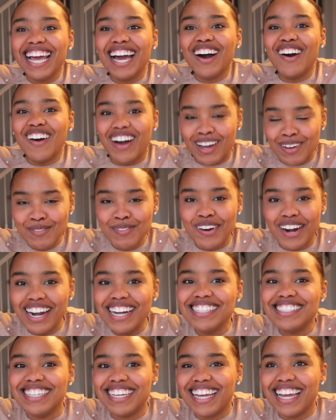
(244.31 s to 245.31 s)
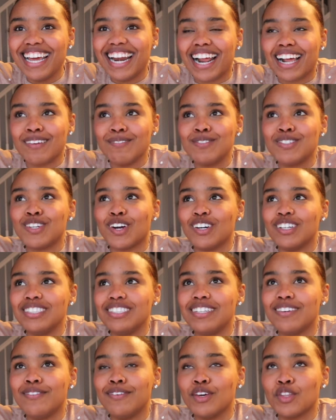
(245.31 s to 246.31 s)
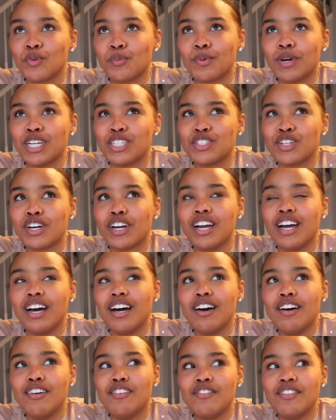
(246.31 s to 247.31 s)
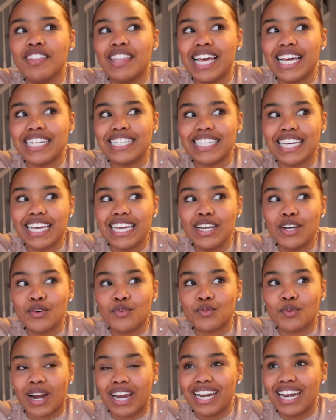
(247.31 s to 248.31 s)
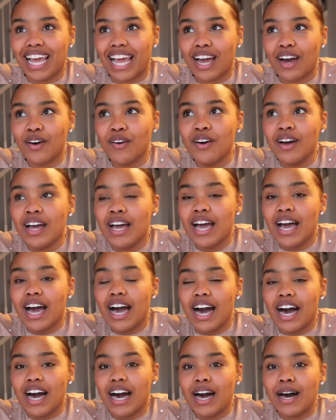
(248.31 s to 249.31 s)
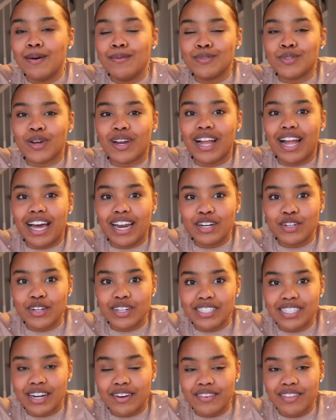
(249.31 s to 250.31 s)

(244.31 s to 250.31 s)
know, I'm crazy, and I'm starting to feel the pressure of that date right now. So I got a dress and